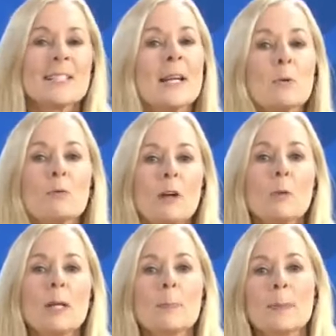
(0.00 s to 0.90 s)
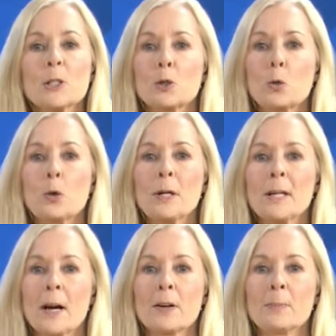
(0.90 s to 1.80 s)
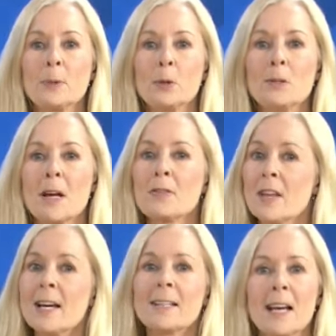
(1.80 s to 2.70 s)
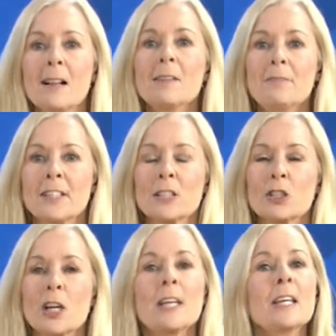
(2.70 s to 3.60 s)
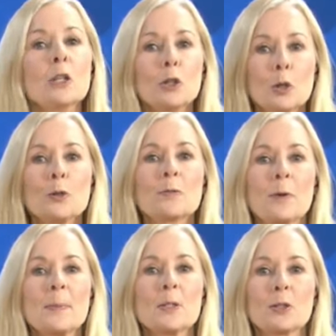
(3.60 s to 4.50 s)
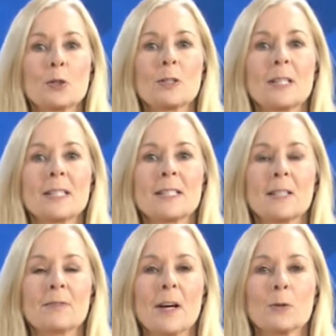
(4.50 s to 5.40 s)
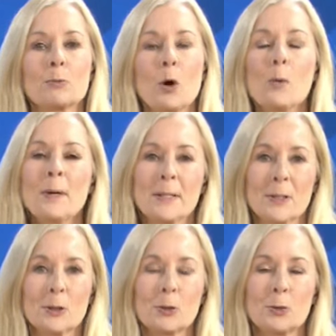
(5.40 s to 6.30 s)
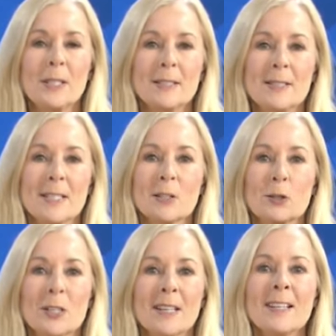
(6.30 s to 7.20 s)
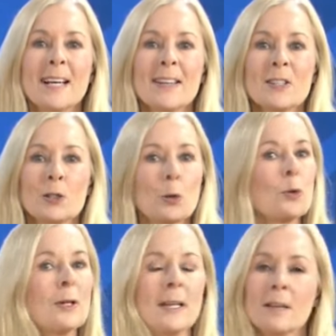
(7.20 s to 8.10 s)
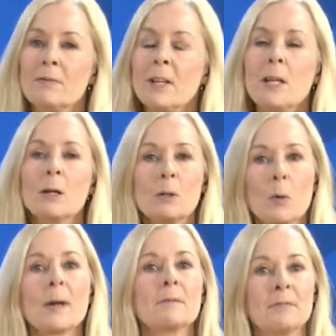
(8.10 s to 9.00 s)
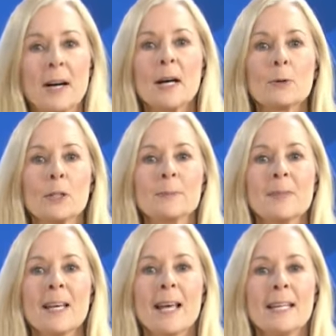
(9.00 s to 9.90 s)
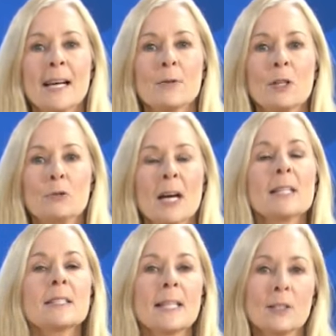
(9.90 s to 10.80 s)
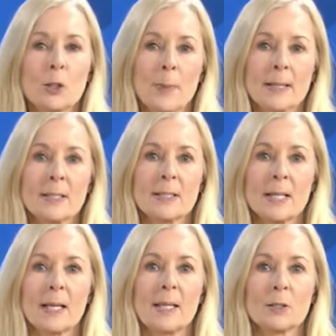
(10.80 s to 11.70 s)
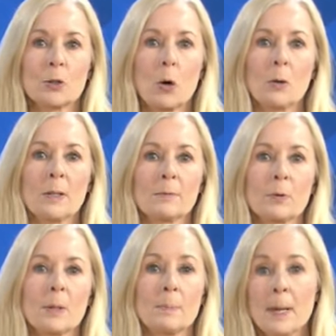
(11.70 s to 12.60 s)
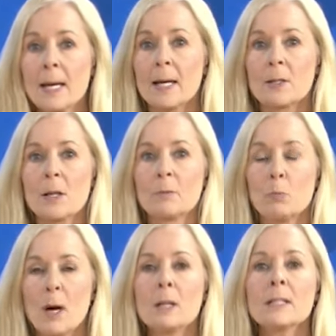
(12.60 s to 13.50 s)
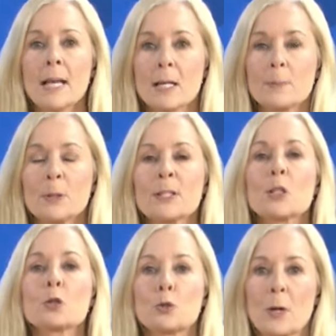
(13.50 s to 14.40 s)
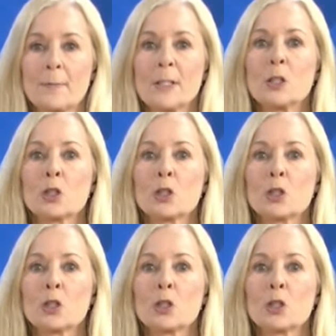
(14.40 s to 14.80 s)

Tonight, we're following up on a story out of Butte on that elephant shaking loose from the circus and found roaming the streets yesterday. The story and video going viral, and now the United States Humane Society is calling for the ban of wild animals in traveling